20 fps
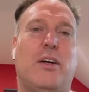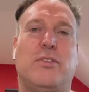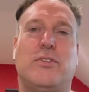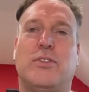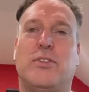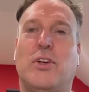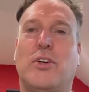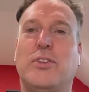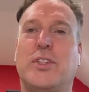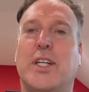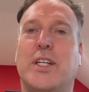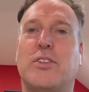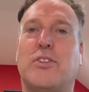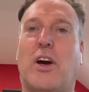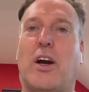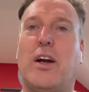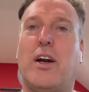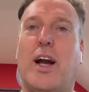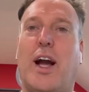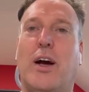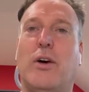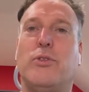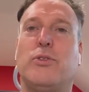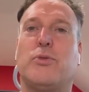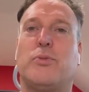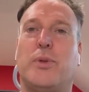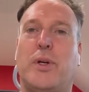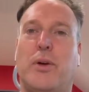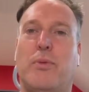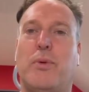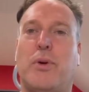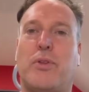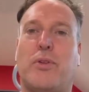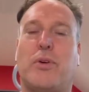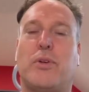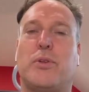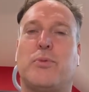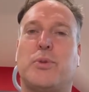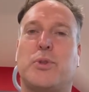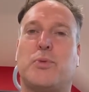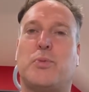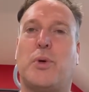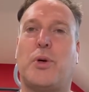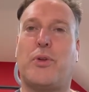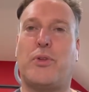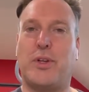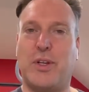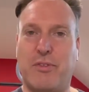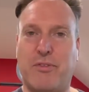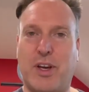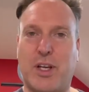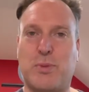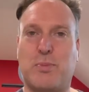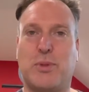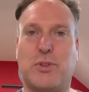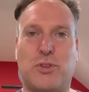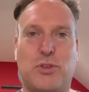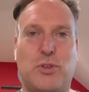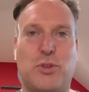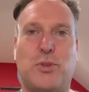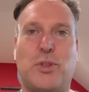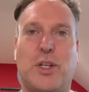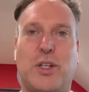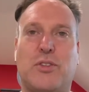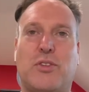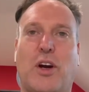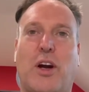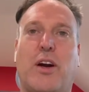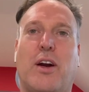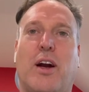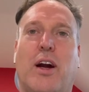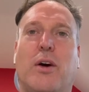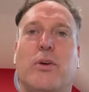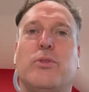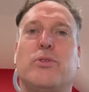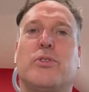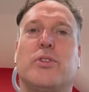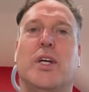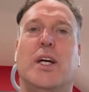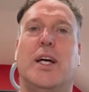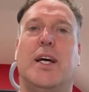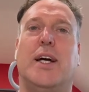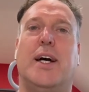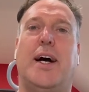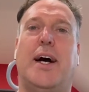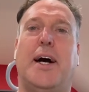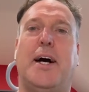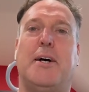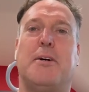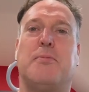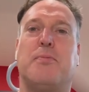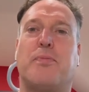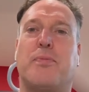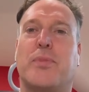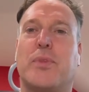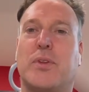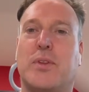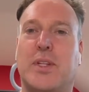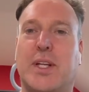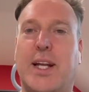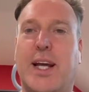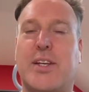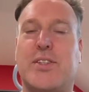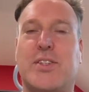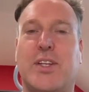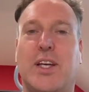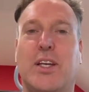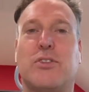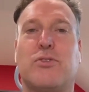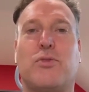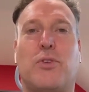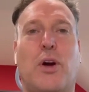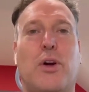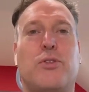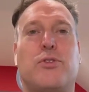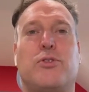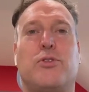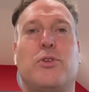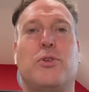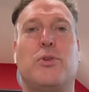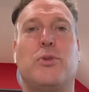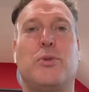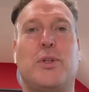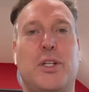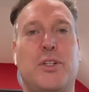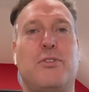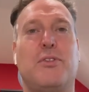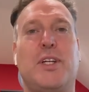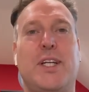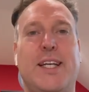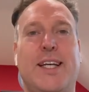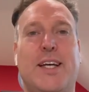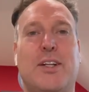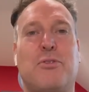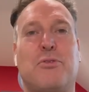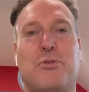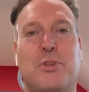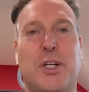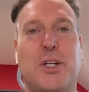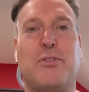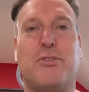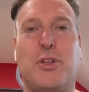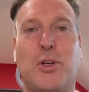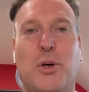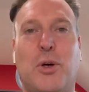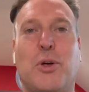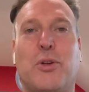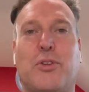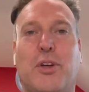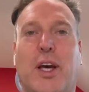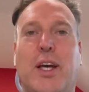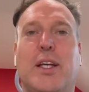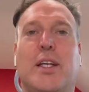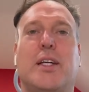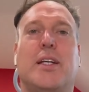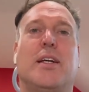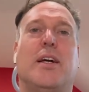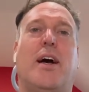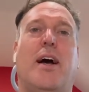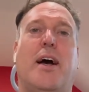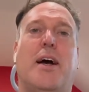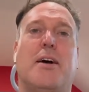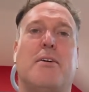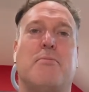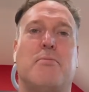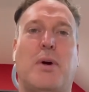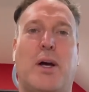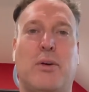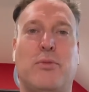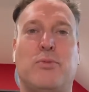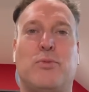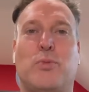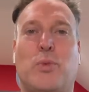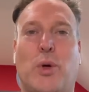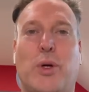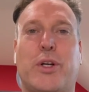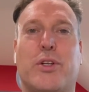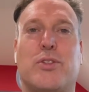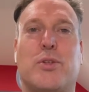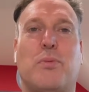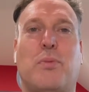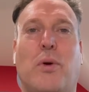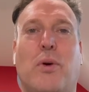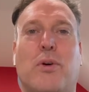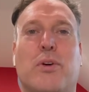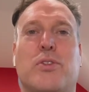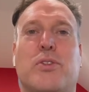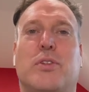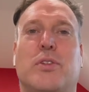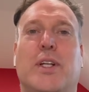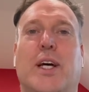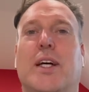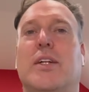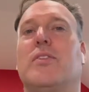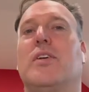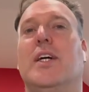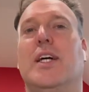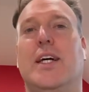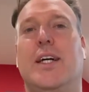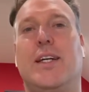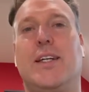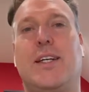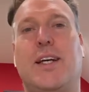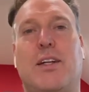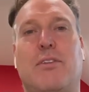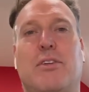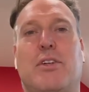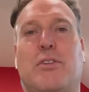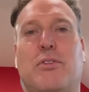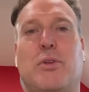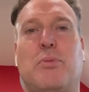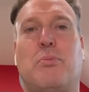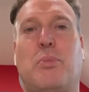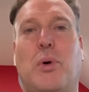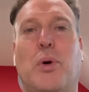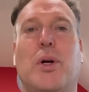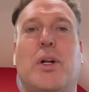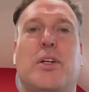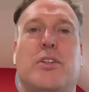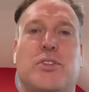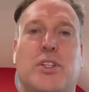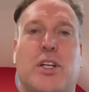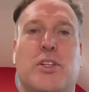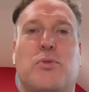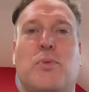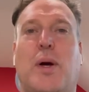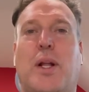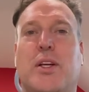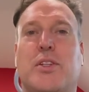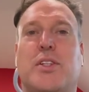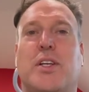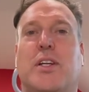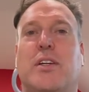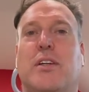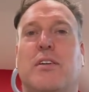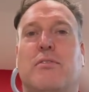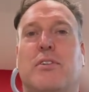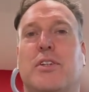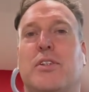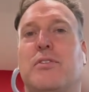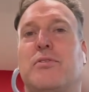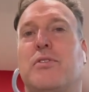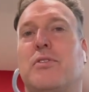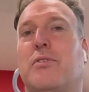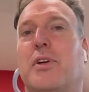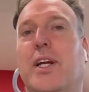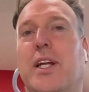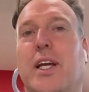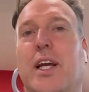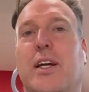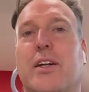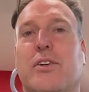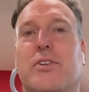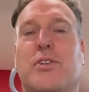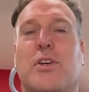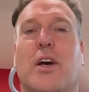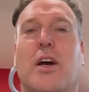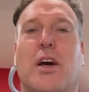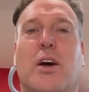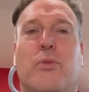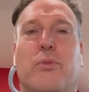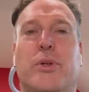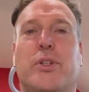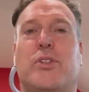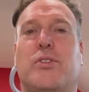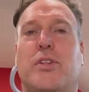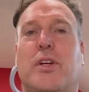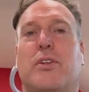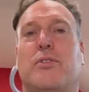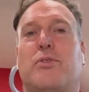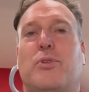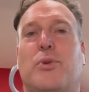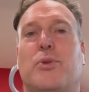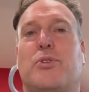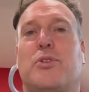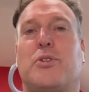done the entire house. We thought it was worth the investment to do the entire house. The next thing is for us to literally get rid of the oil tank, and work is in progress on that. Get rid of the boilers as well as getting rid of the radiators, which is then of course a